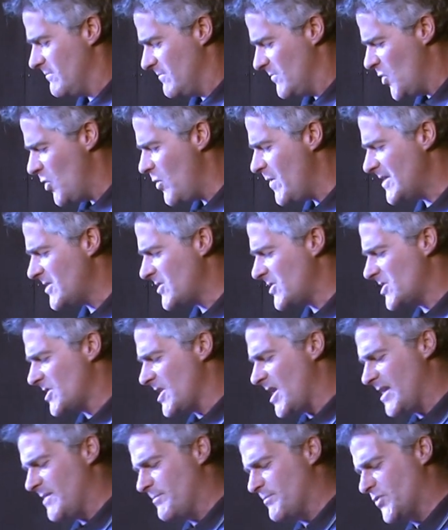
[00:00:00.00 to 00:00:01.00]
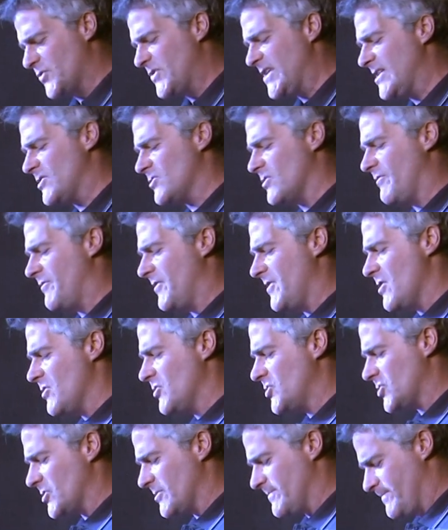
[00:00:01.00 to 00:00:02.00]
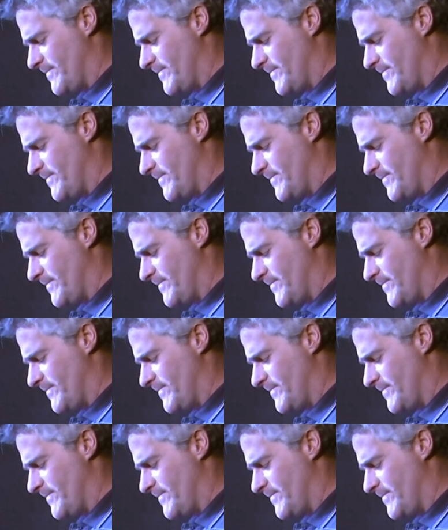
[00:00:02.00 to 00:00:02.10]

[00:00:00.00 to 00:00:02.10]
"Always a slight breeze off the ocean."